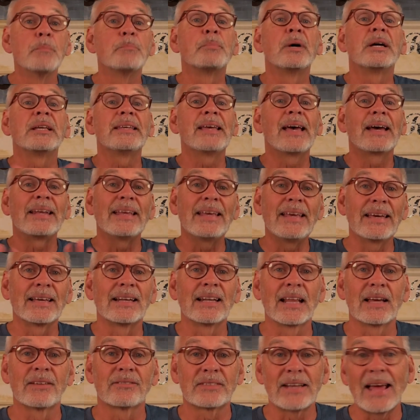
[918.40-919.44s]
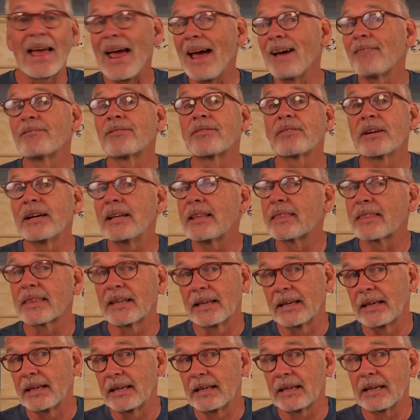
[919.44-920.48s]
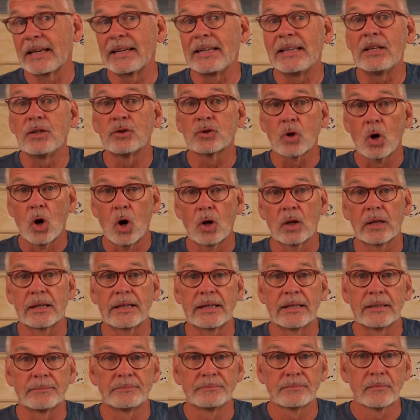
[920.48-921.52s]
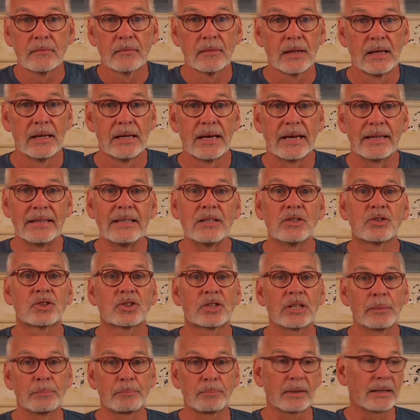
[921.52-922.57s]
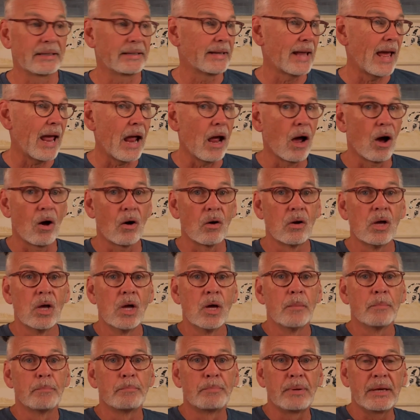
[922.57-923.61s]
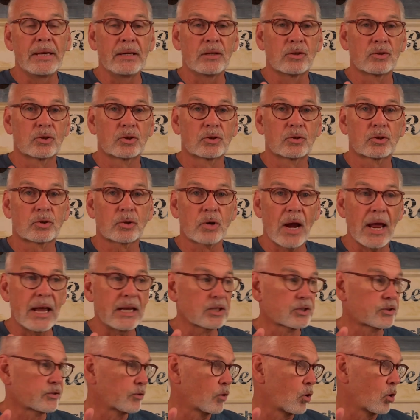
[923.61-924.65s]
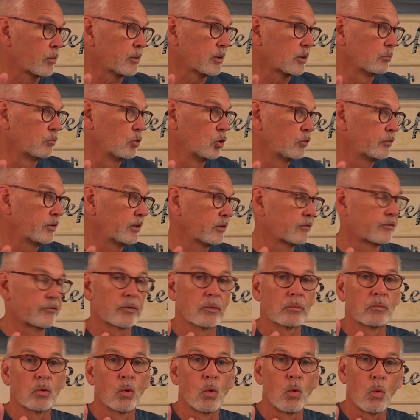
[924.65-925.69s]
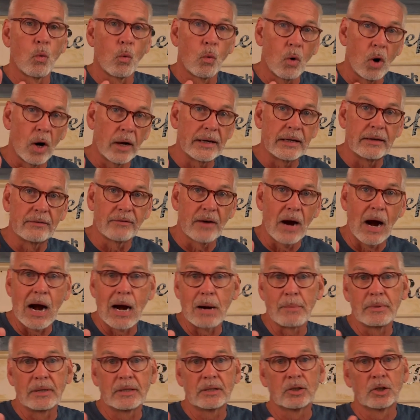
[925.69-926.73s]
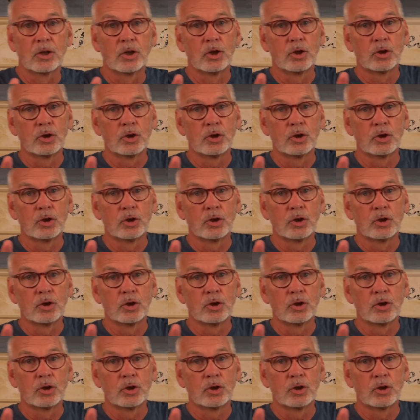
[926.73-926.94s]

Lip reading: But yet he had left everything, and he's all in. And he's simply now being transformed and moving from one environment